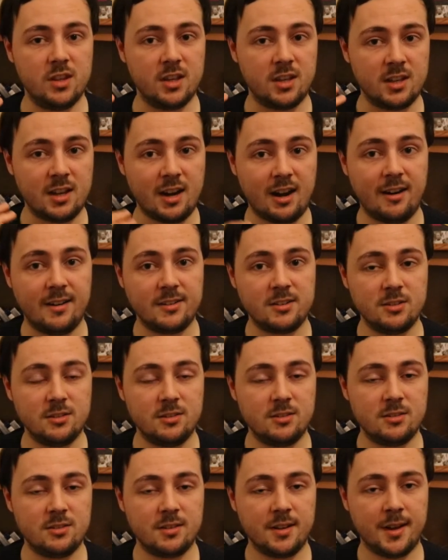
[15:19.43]
the
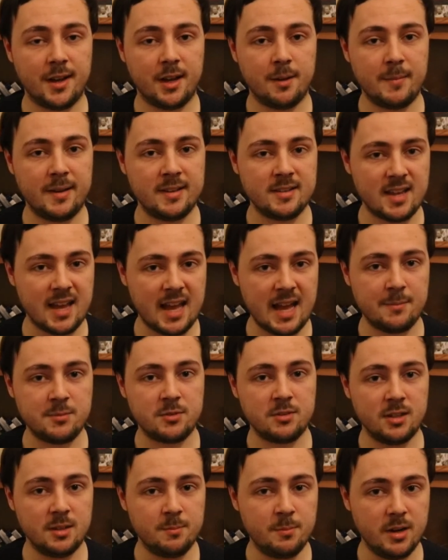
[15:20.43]
characters, is
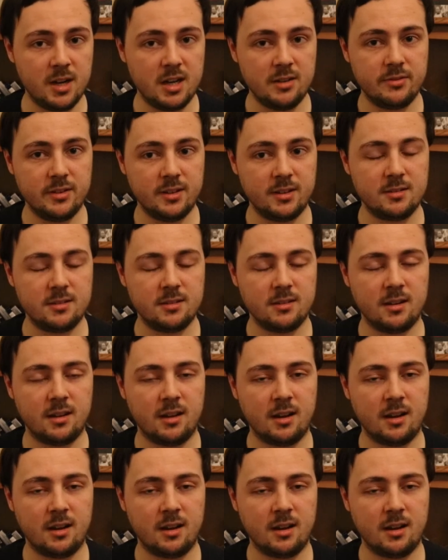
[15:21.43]
absolutely perfect.